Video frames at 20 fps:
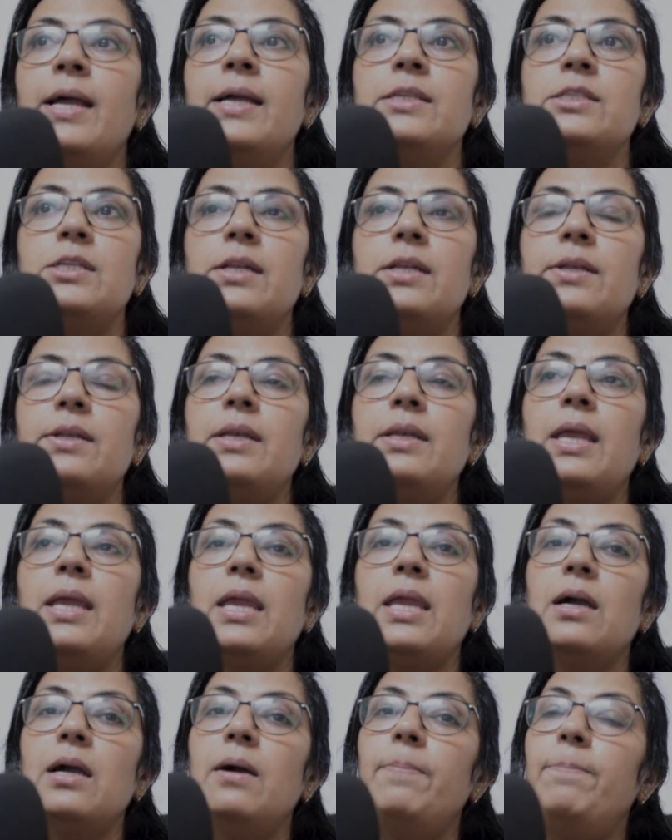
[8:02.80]
Children,
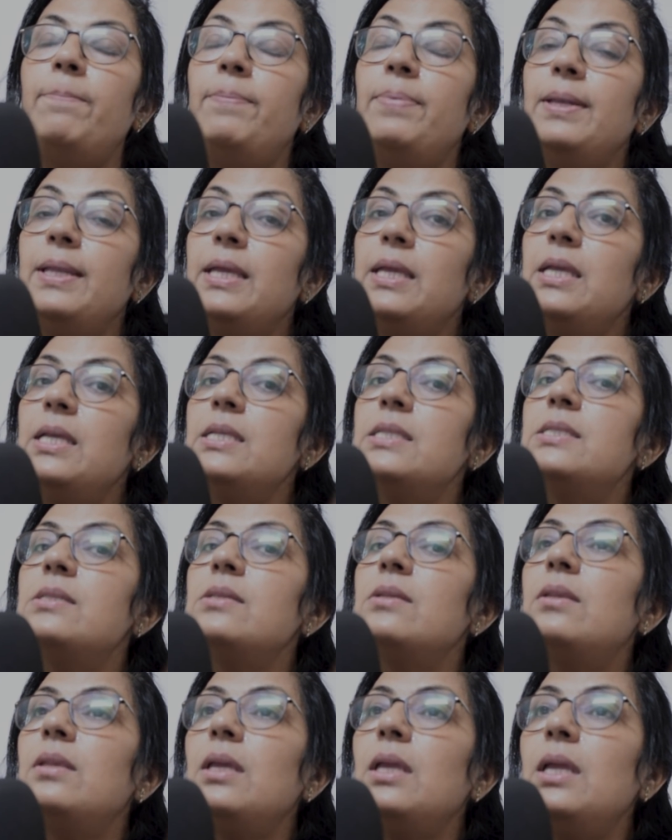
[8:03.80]
here please
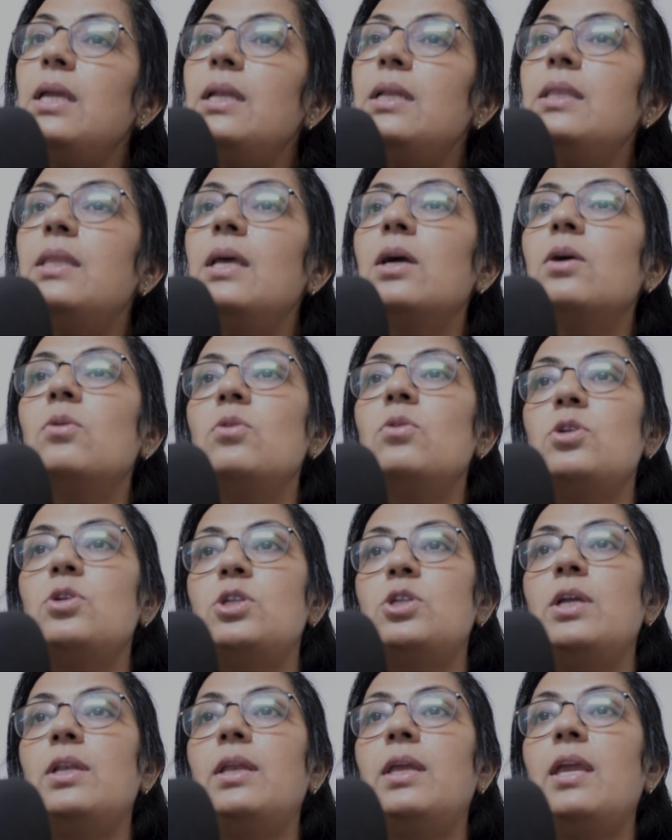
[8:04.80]
read the
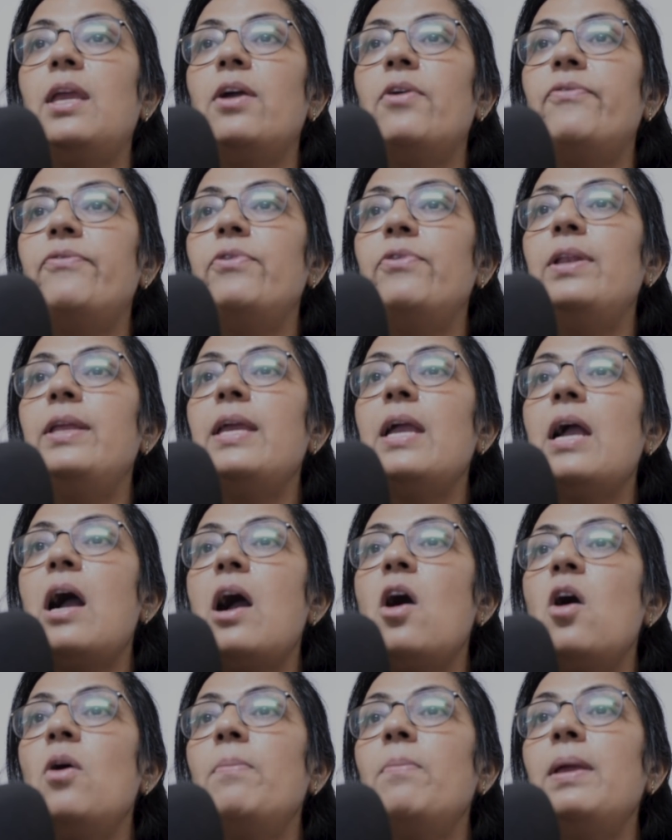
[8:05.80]
question carefully.
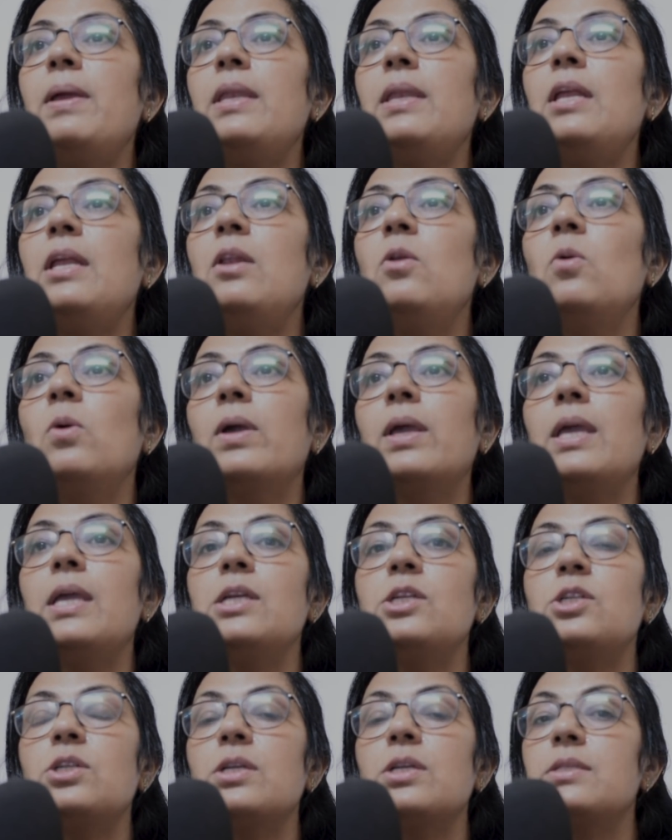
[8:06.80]
How many
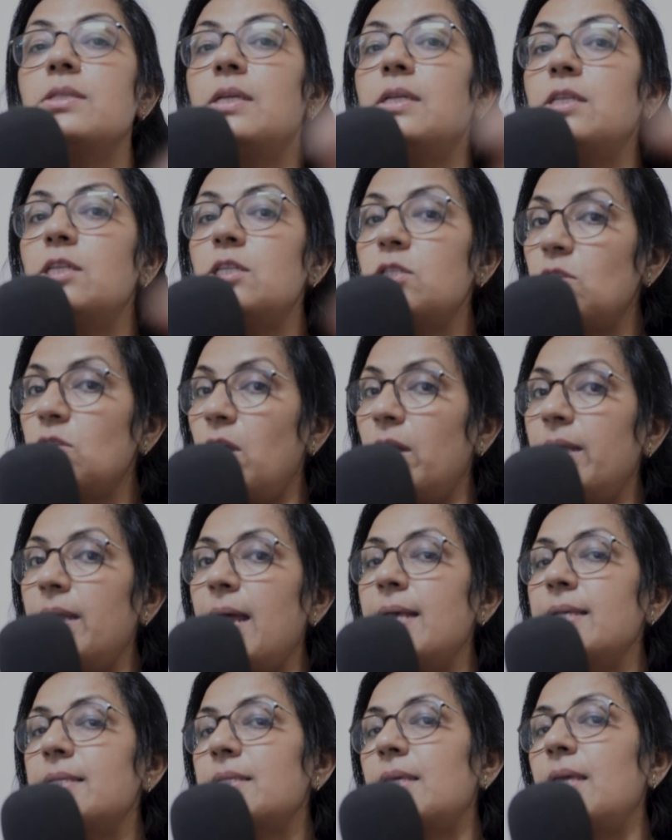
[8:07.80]
locations? It is not
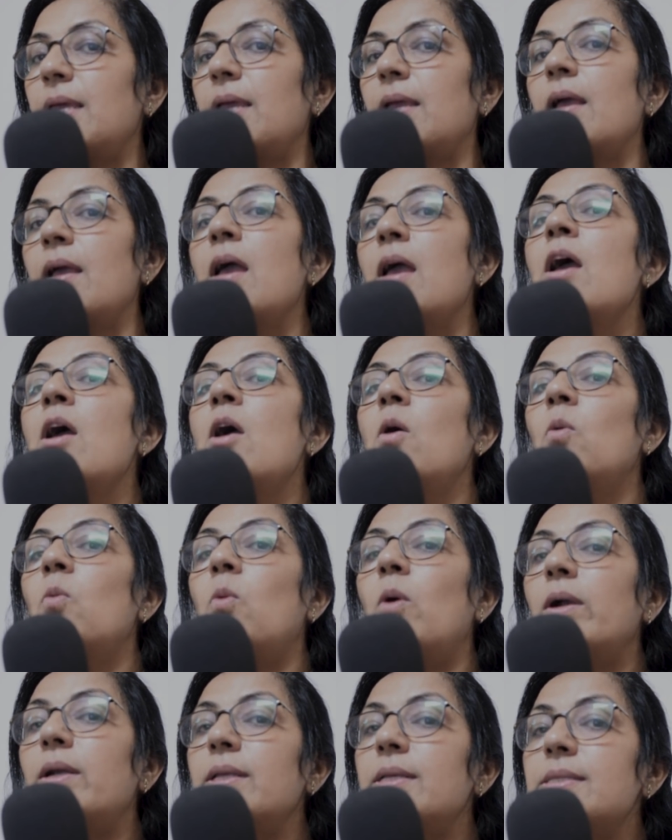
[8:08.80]
asking
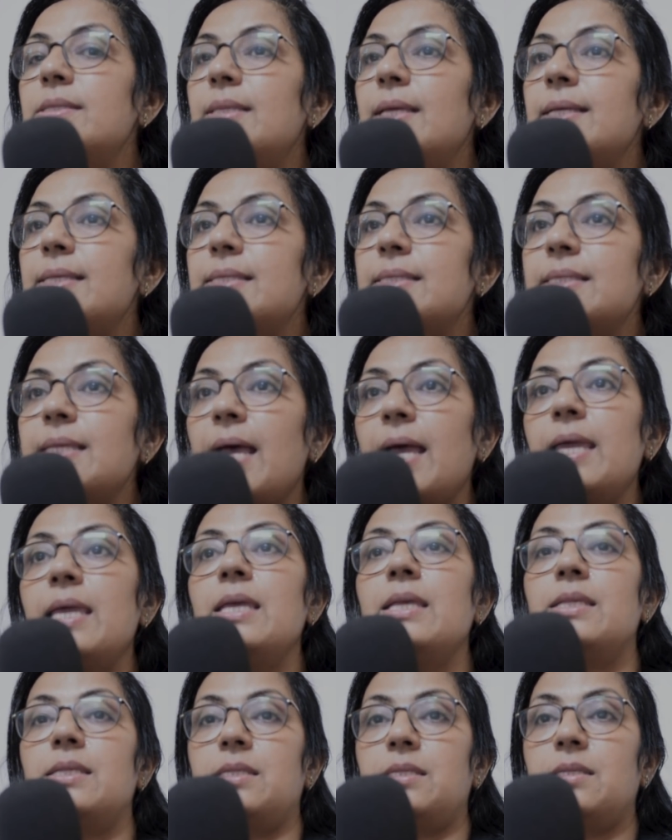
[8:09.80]
what is the
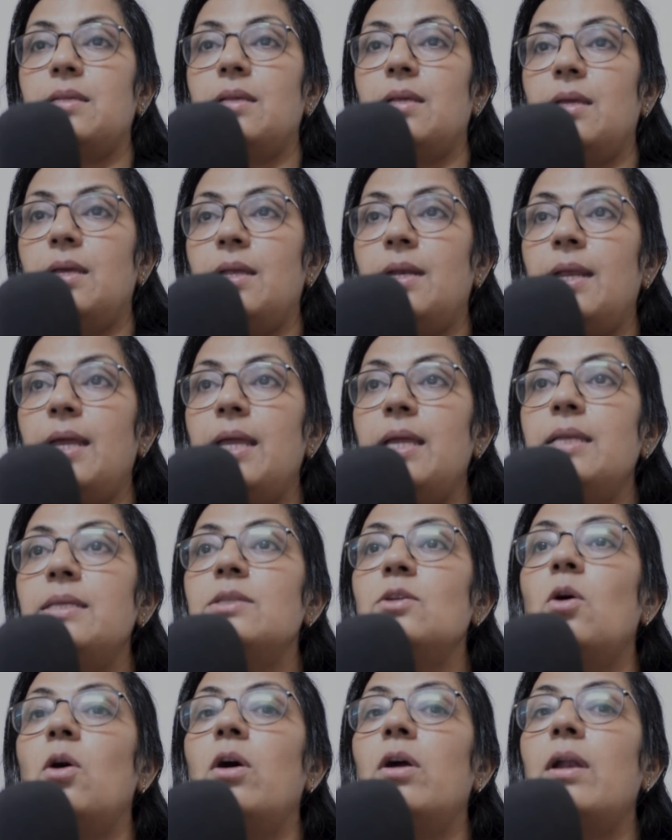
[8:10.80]
size, right?
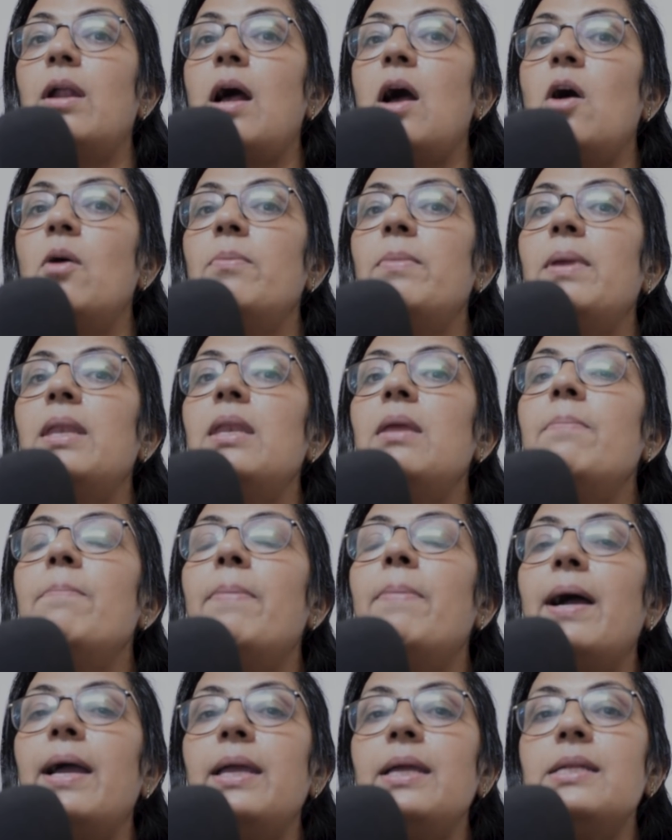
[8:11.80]
Or how many
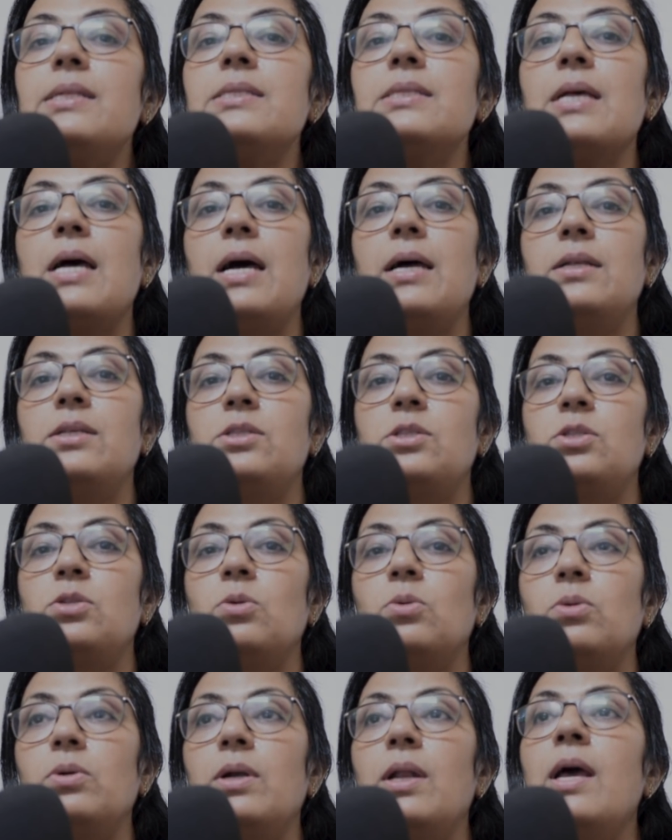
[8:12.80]
bytes are
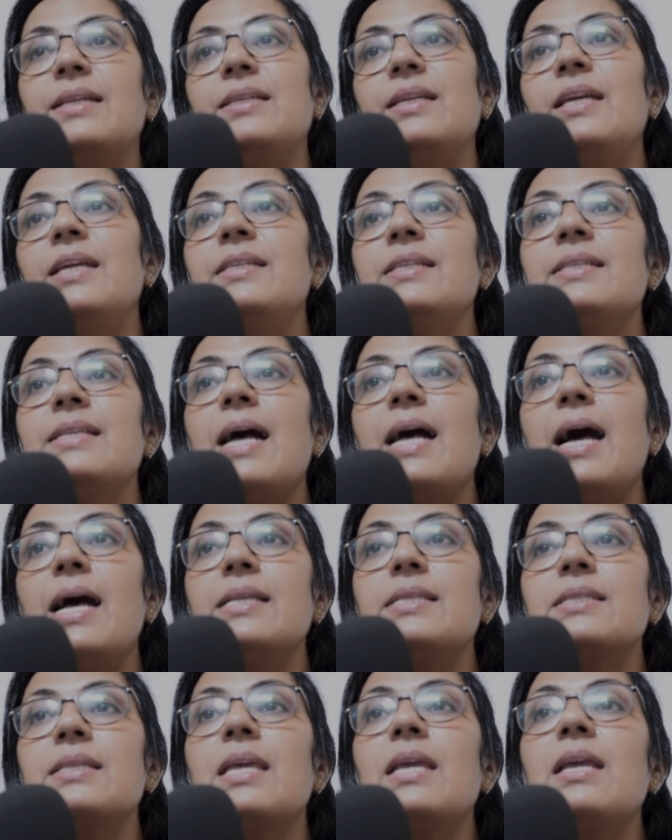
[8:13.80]
stored. It is
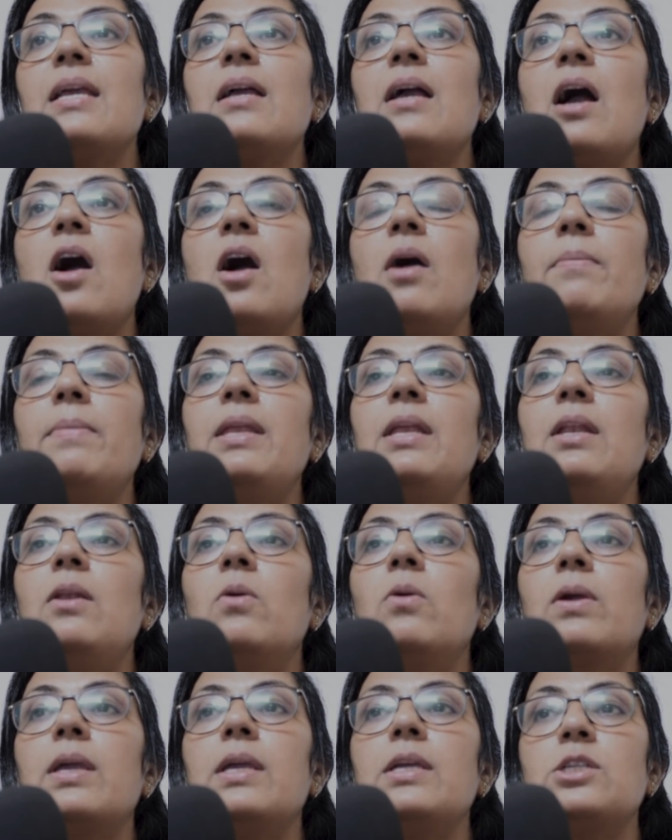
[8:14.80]
asking how many
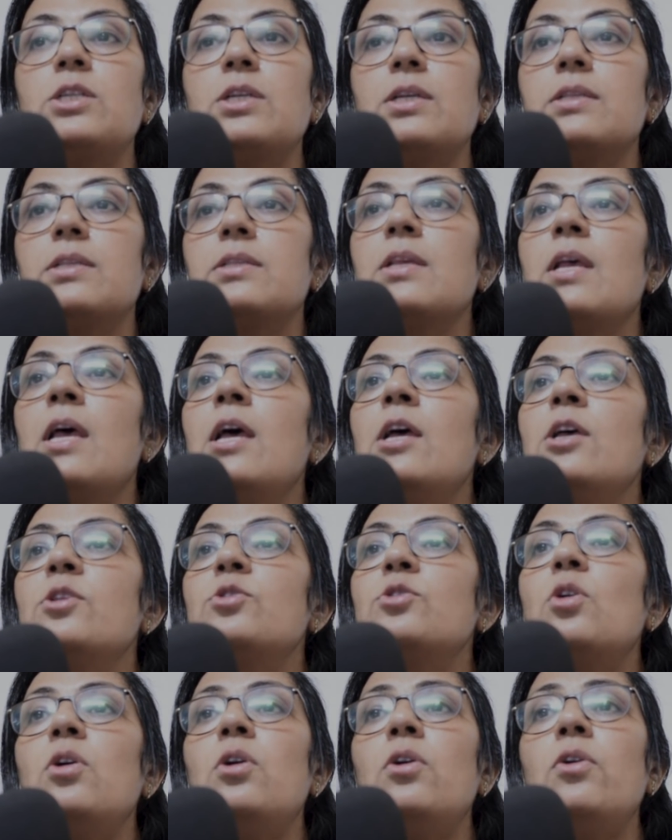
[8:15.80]
locations.
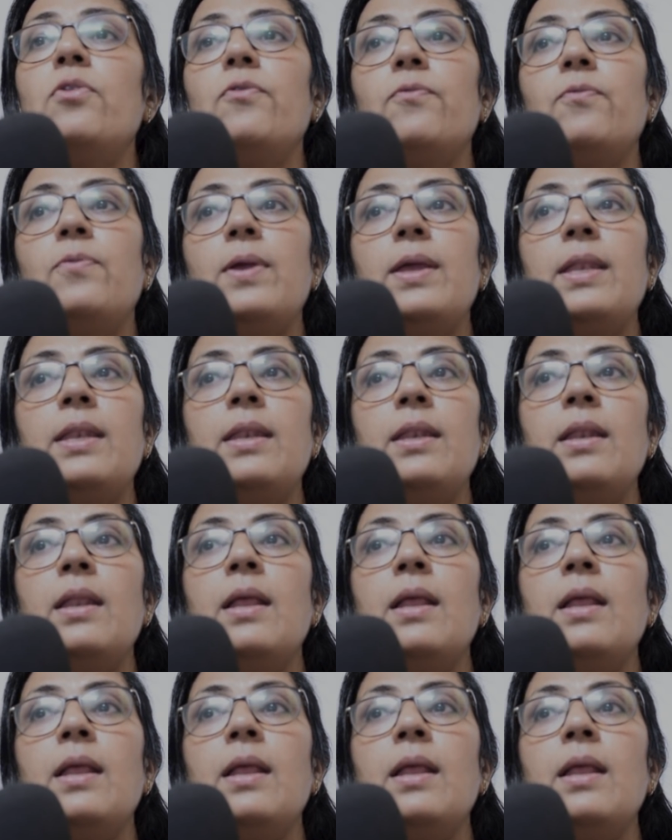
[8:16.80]
So when